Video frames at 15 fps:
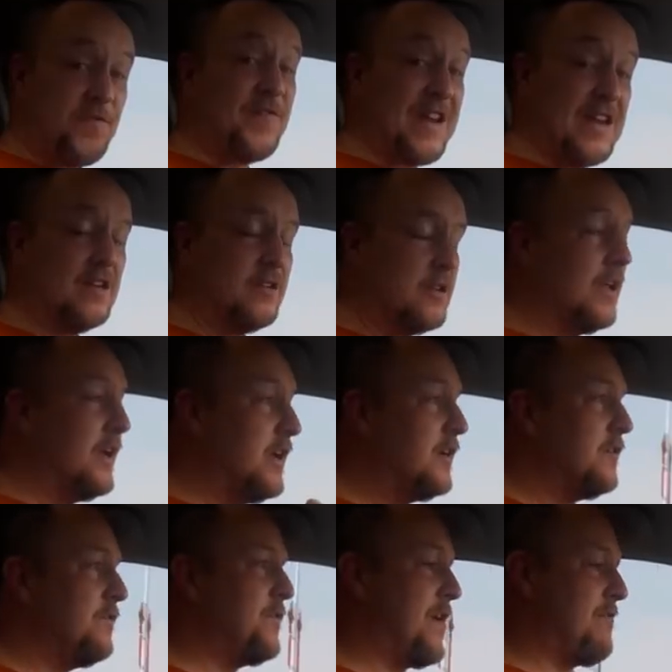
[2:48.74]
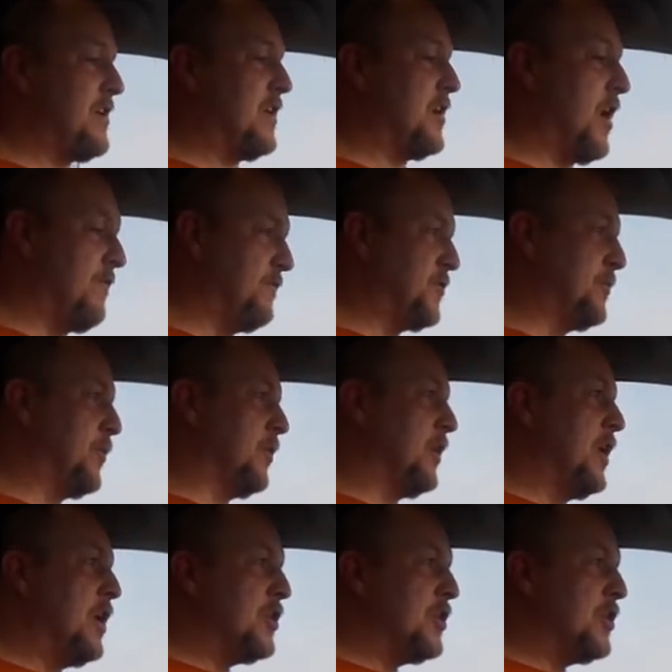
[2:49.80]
feel very comfortable.